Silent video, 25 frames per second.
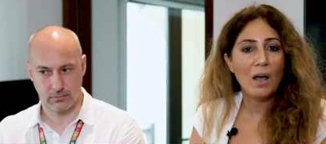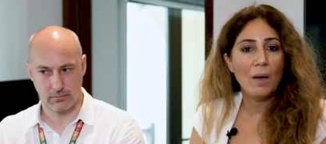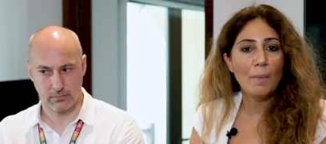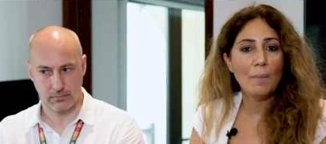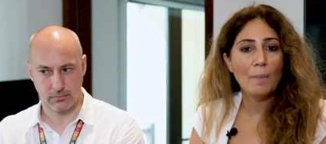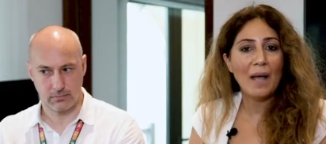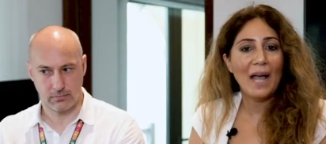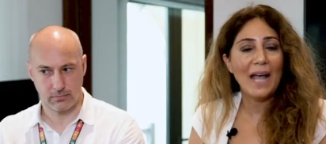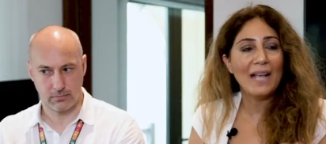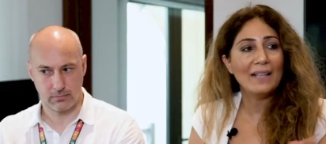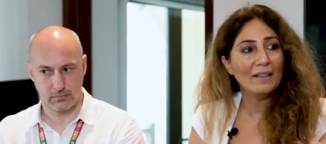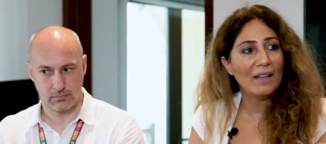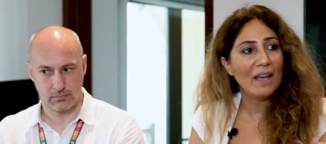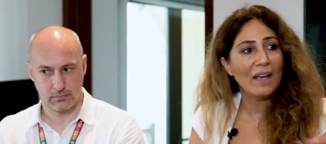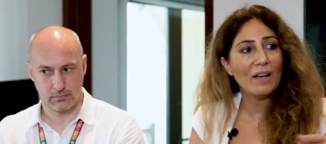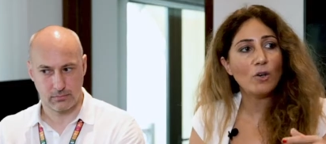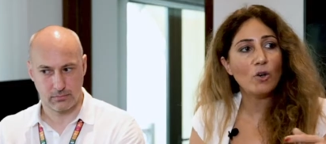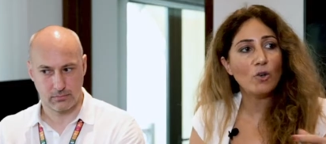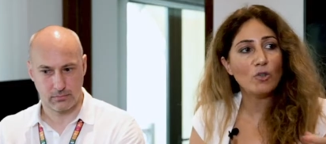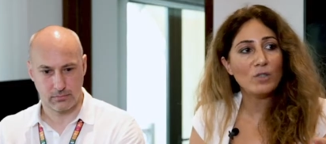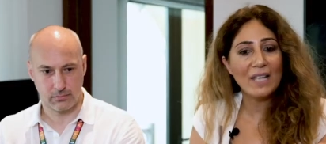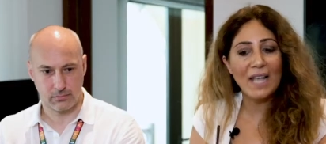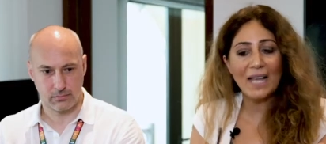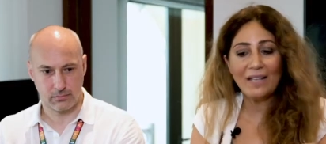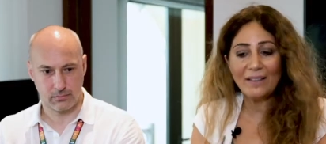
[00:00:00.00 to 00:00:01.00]
Speaker 1: Um, and that
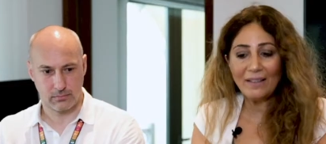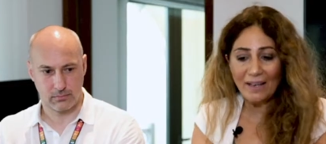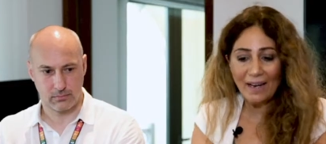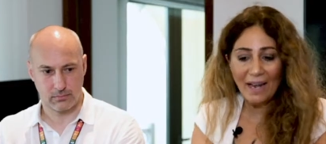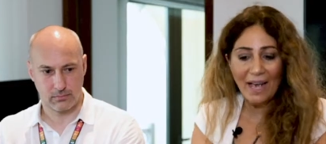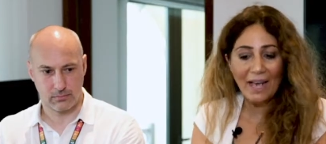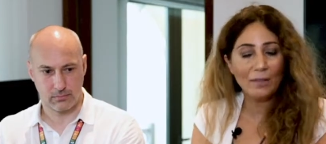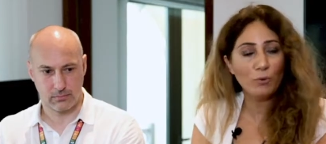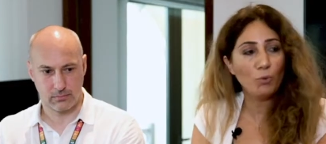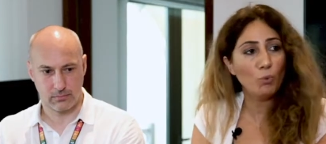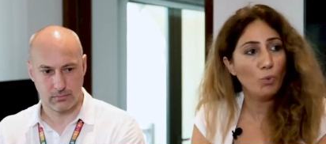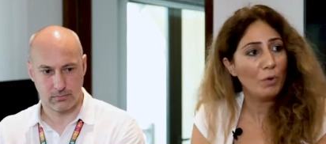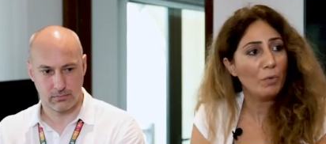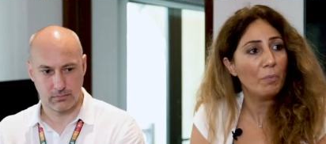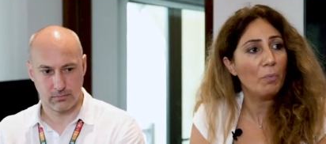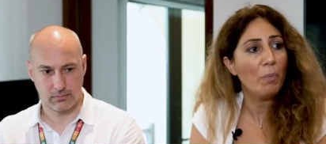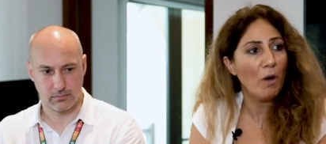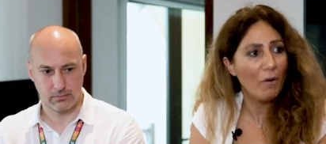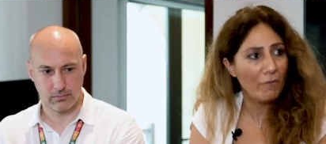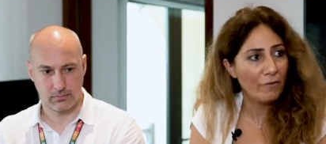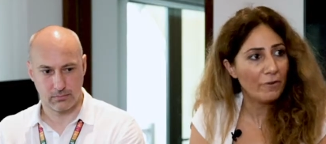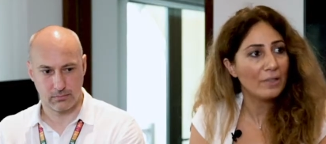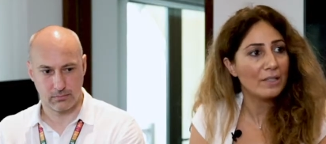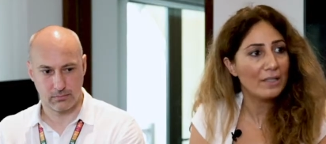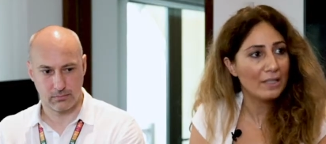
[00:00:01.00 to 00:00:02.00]
goes hand in hand with
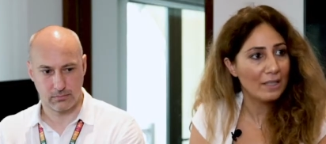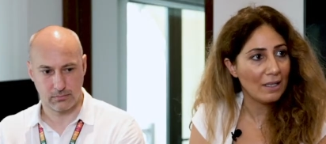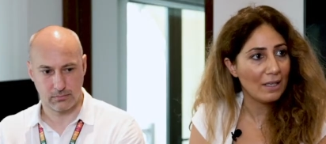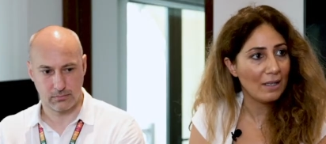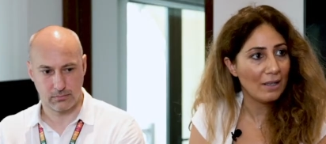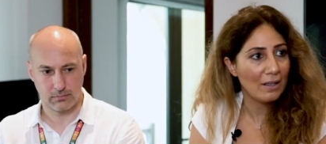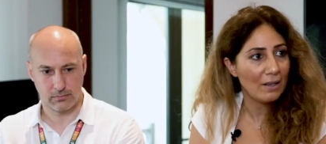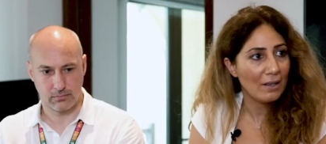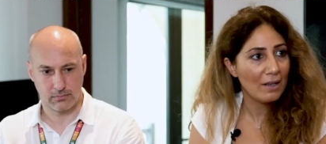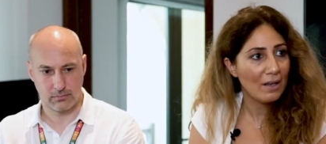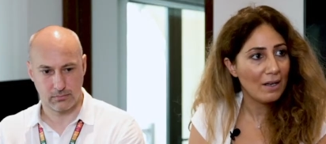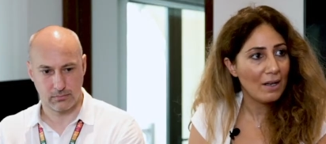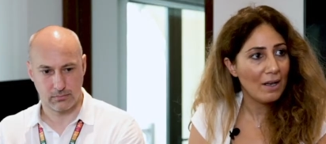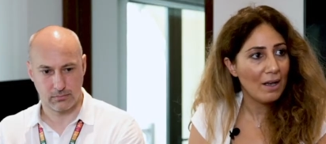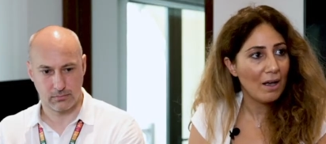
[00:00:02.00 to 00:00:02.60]
poverty. Yeah.